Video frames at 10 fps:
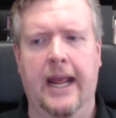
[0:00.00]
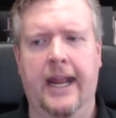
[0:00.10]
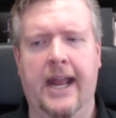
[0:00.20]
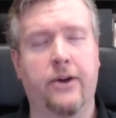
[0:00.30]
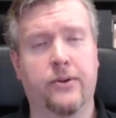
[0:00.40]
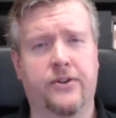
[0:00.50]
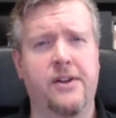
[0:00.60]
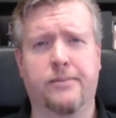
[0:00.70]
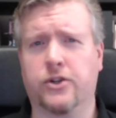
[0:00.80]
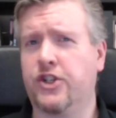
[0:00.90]
And how those
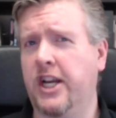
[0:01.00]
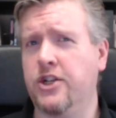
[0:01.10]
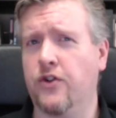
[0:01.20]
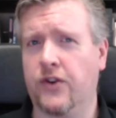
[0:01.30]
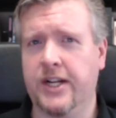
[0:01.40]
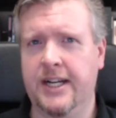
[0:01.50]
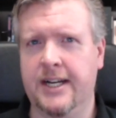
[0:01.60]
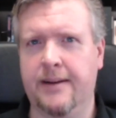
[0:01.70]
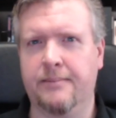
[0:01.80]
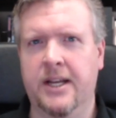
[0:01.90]
numbers change over
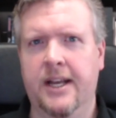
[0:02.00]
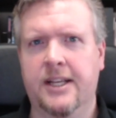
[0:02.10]
time